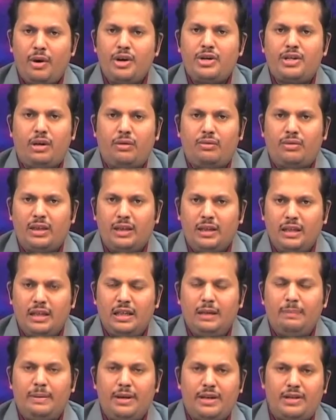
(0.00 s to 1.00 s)
point out a
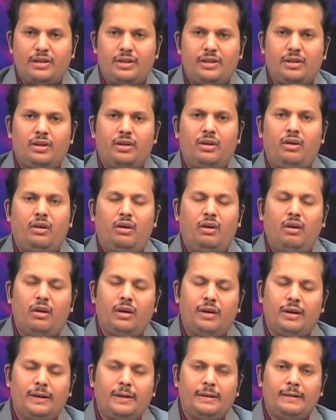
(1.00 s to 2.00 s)
little bit
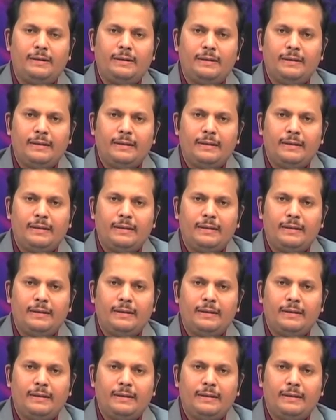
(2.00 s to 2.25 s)
on